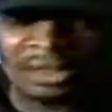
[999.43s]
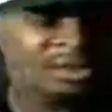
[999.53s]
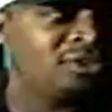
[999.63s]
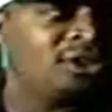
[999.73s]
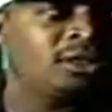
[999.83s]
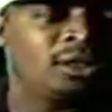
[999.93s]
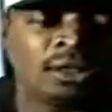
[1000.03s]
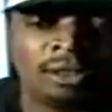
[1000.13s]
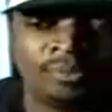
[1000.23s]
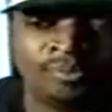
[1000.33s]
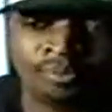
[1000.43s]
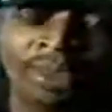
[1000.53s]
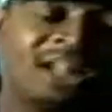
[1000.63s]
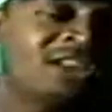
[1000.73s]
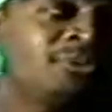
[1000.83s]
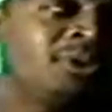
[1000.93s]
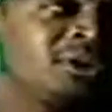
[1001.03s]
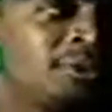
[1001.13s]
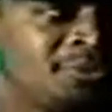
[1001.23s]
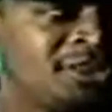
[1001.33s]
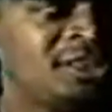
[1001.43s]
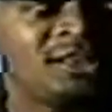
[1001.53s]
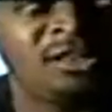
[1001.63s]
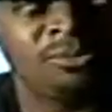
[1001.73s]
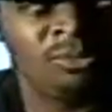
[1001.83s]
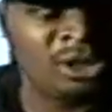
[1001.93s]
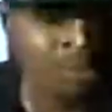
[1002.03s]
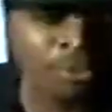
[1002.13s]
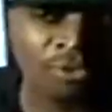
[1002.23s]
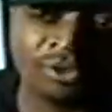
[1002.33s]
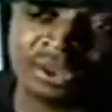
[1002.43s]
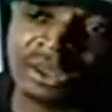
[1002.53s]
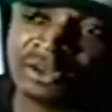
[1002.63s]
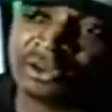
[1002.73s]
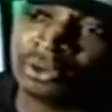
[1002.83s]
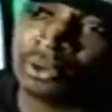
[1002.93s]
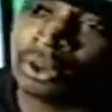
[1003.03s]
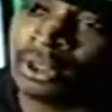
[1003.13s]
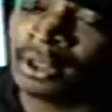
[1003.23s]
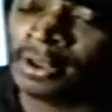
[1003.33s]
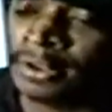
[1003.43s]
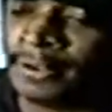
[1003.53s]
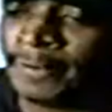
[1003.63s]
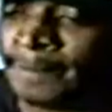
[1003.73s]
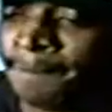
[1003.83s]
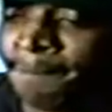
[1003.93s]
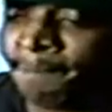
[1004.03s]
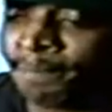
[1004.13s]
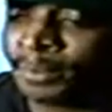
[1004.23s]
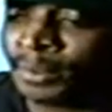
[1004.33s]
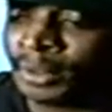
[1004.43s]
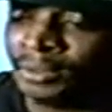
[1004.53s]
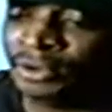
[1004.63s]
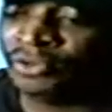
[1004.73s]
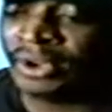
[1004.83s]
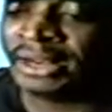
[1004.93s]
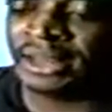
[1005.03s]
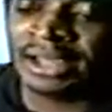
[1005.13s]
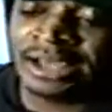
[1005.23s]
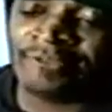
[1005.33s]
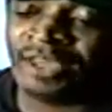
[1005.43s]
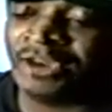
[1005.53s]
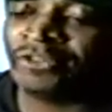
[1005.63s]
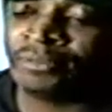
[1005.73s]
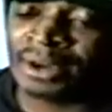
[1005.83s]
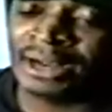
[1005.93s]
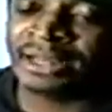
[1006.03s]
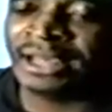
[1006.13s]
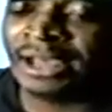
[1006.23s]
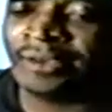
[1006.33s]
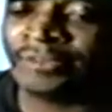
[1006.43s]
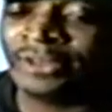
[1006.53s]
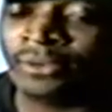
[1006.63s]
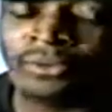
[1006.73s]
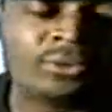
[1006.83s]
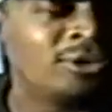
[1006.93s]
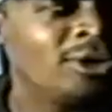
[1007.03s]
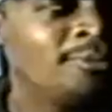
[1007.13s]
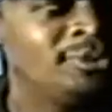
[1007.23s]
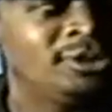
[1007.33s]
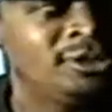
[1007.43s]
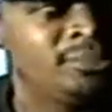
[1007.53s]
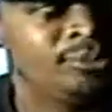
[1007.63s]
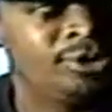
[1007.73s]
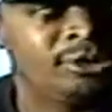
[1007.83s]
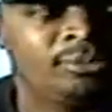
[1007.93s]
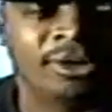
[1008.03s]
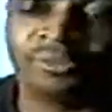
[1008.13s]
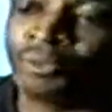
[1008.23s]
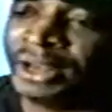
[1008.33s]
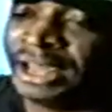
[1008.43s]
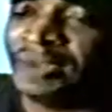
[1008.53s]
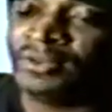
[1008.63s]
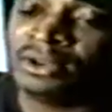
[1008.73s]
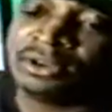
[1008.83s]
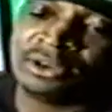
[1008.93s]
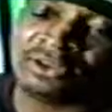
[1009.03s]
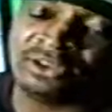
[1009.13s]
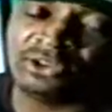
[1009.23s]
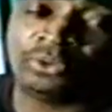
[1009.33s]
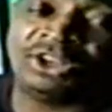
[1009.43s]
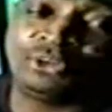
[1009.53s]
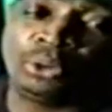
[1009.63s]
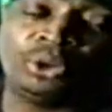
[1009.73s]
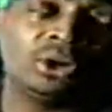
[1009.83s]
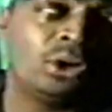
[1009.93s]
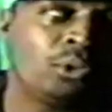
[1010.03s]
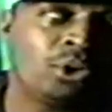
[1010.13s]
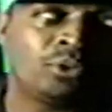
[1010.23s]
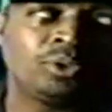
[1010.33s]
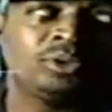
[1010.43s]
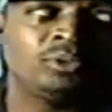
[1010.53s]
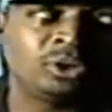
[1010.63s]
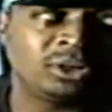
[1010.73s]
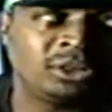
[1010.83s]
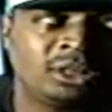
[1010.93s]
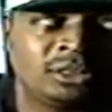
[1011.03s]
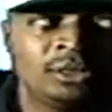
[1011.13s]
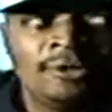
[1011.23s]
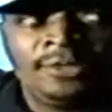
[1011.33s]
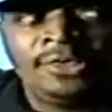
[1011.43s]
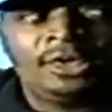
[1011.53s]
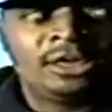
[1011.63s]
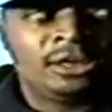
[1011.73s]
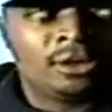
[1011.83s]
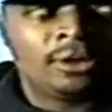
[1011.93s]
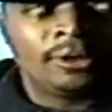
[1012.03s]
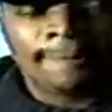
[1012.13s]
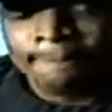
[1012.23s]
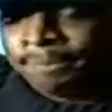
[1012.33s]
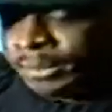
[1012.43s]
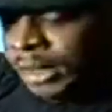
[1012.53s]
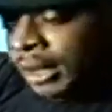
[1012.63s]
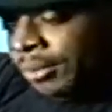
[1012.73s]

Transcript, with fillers: entertain um, management company that they're, they're moving into. Um, we try to have everybody have their own company, pretty much, but have it under a situation where we all work with one another. That's really know. positive. That's yeah,